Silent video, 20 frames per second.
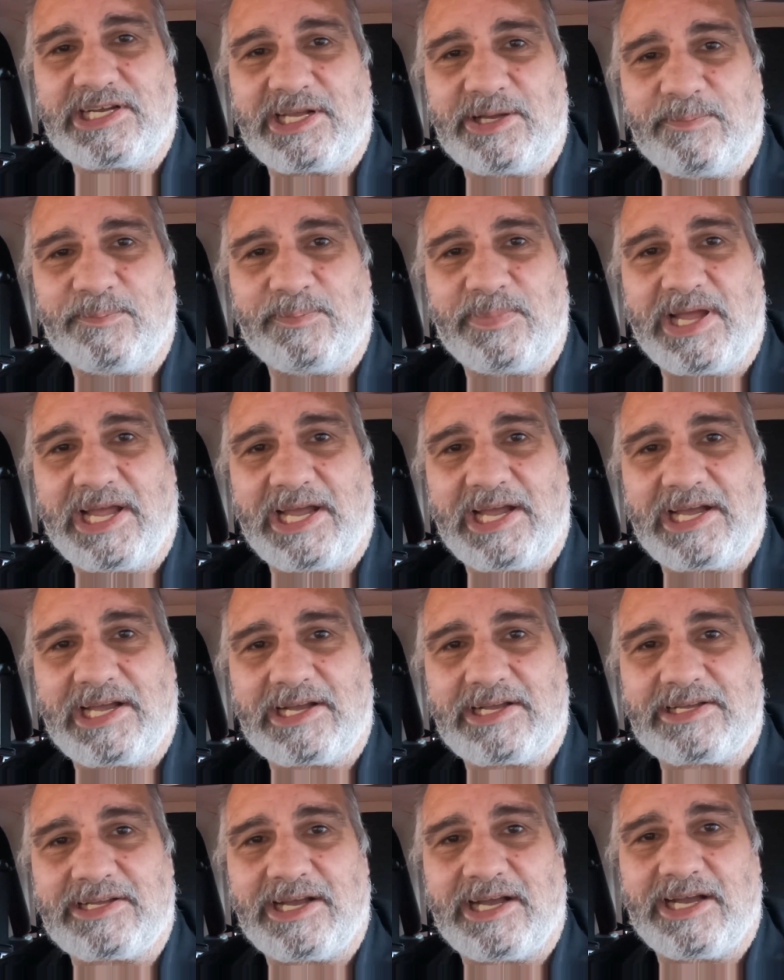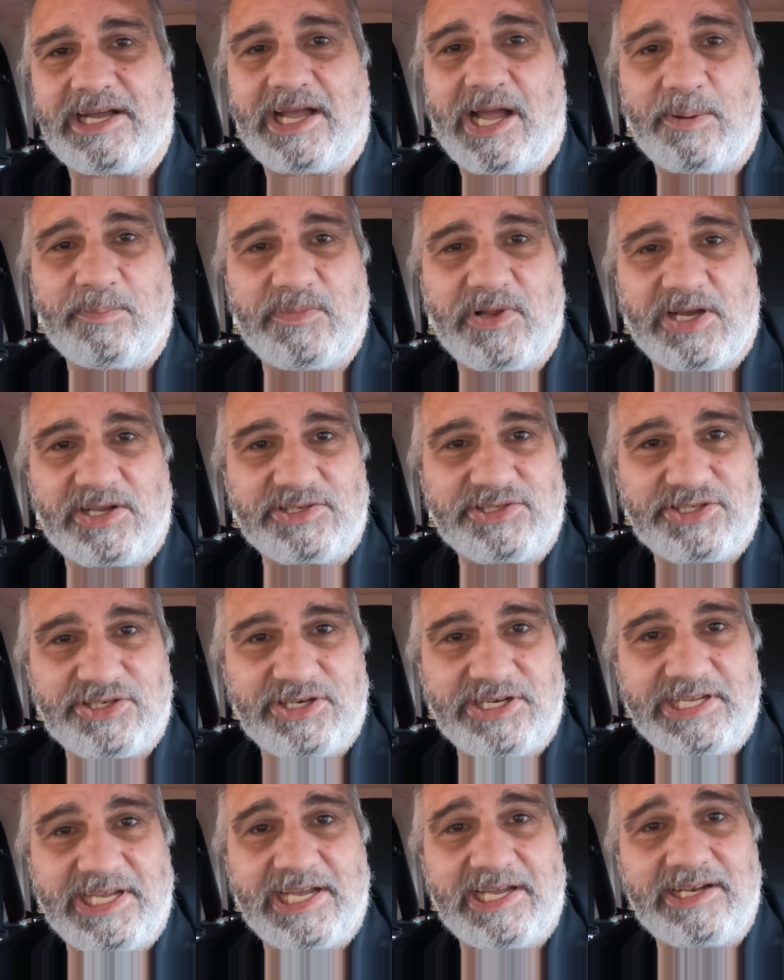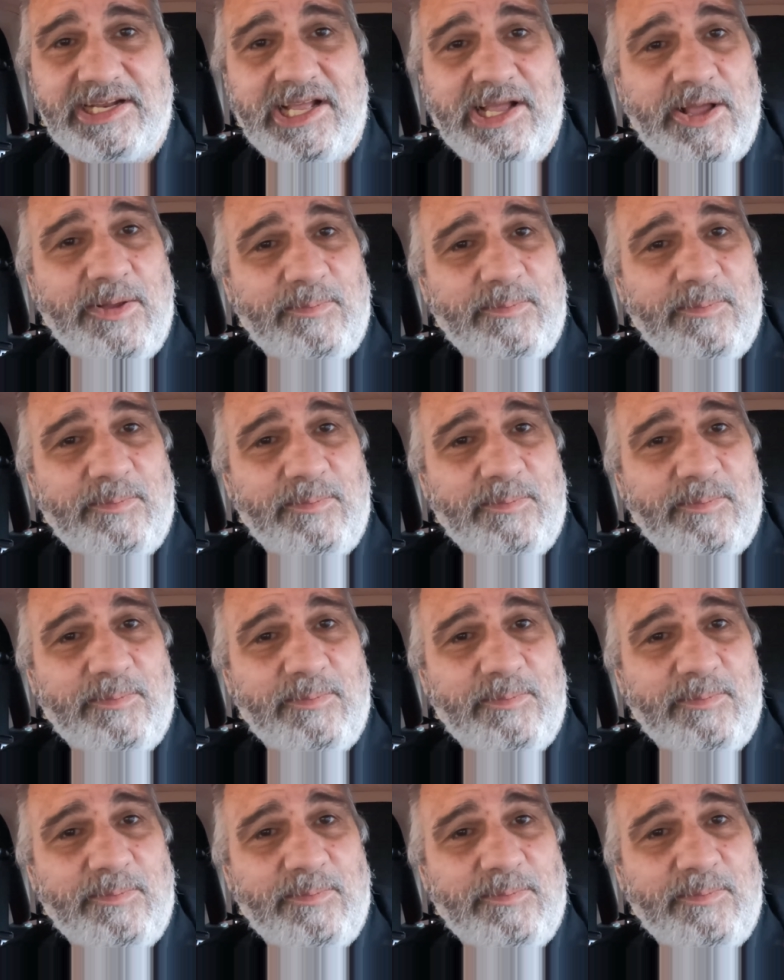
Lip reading: come back. I'm not sure yet.